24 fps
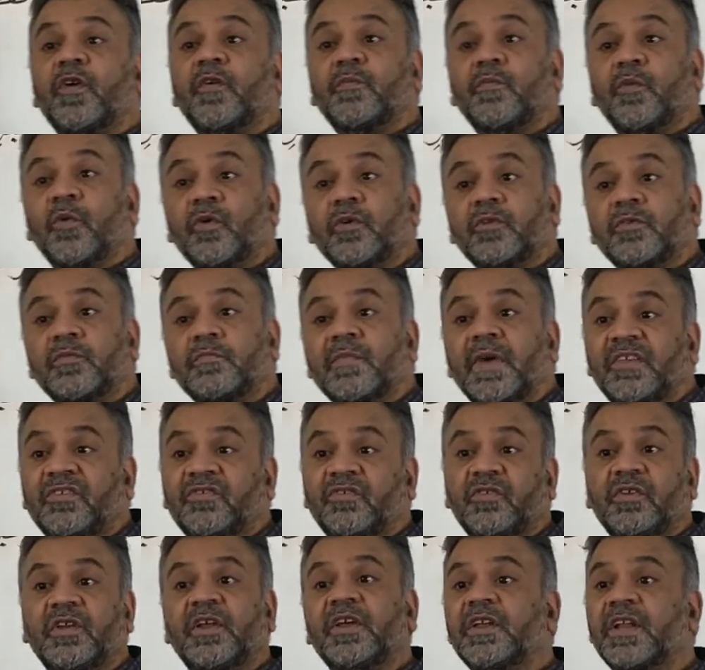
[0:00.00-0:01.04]
both
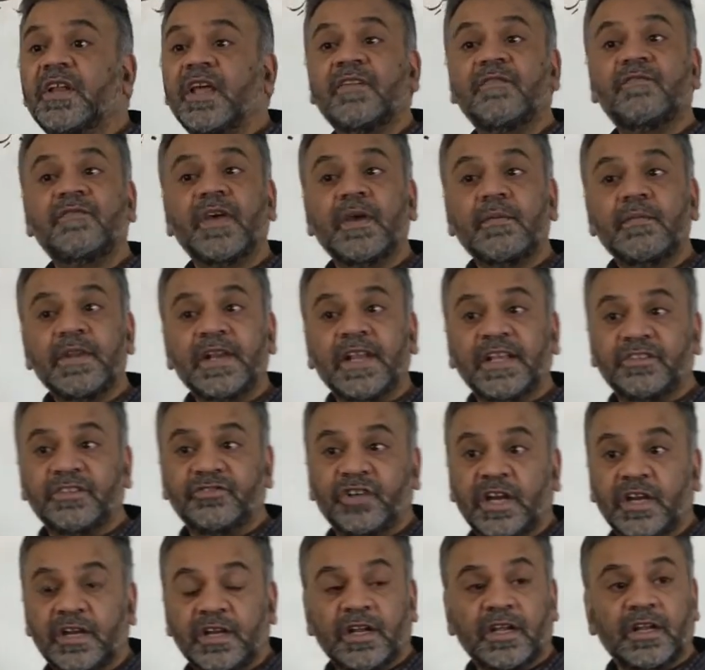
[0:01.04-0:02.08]
masculine and feminine
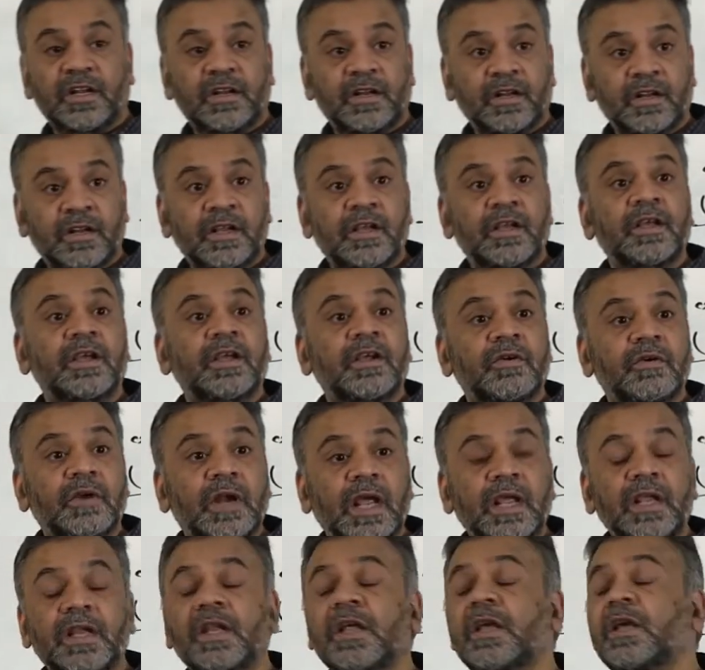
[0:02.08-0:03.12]
gender,
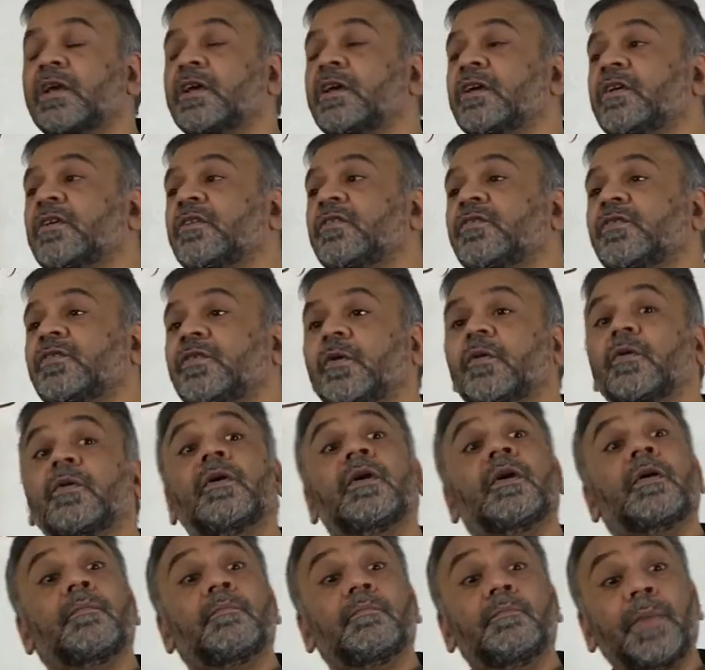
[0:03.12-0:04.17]
right? So,
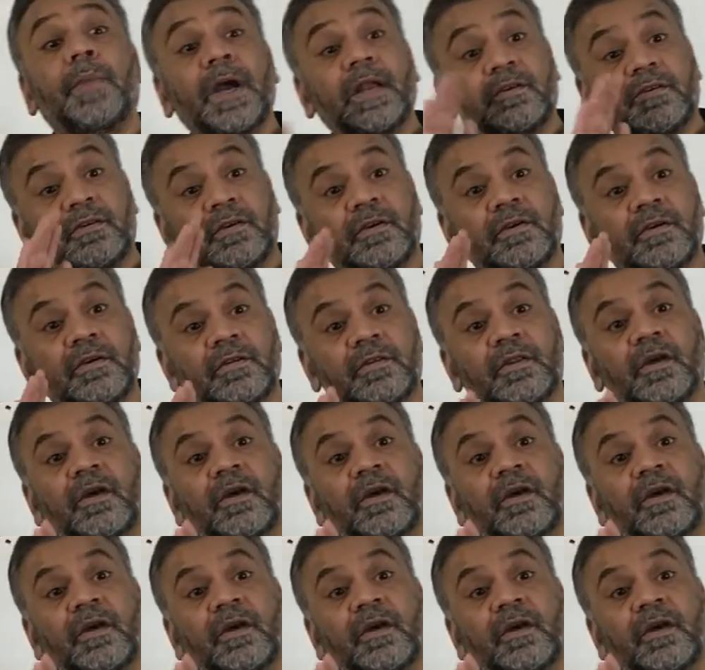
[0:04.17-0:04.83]
but the